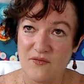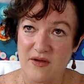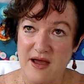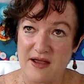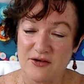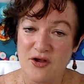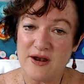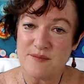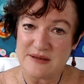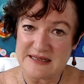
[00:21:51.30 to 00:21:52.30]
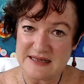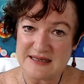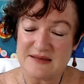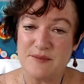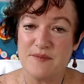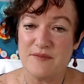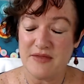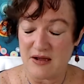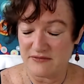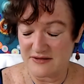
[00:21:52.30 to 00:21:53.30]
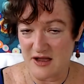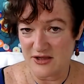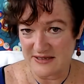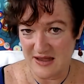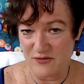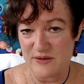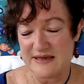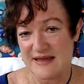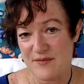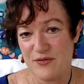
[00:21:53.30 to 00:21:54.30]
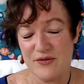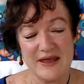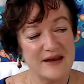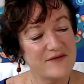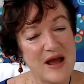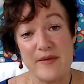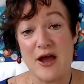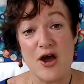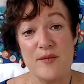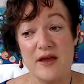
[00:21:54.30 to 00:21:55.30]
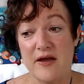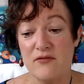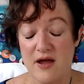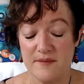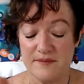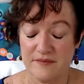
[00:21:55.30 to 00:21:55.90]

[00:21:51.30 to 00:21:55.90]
not in business. I just gave you an example then of coming home and going, right,